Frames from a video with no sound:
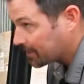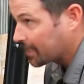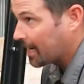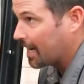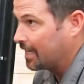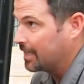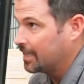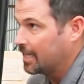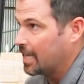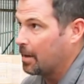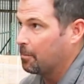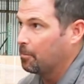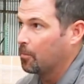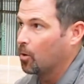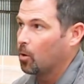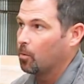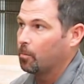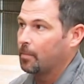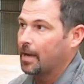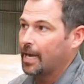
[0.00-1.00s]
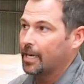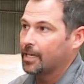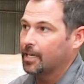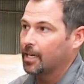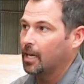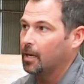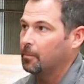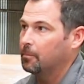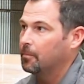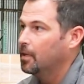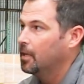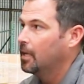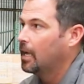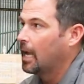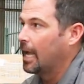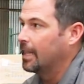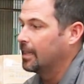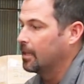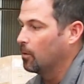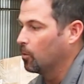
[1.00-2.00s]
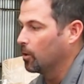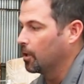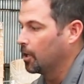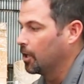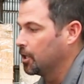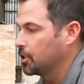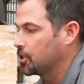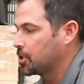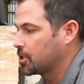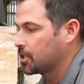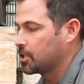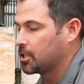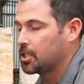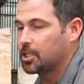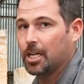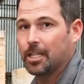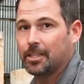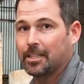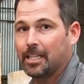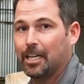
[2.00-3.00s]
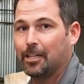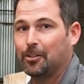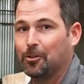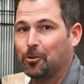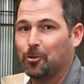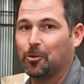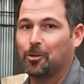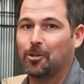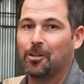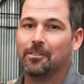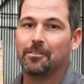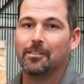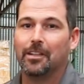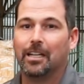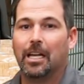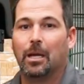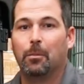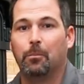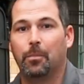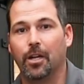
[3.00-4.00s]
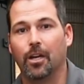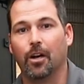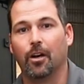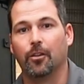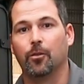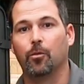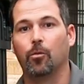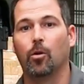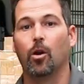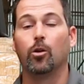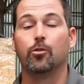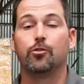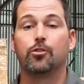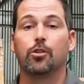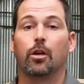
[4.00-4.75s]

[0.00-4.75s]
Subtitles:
to tighten that bolt back up, and then we're going to shut that door and be on the road.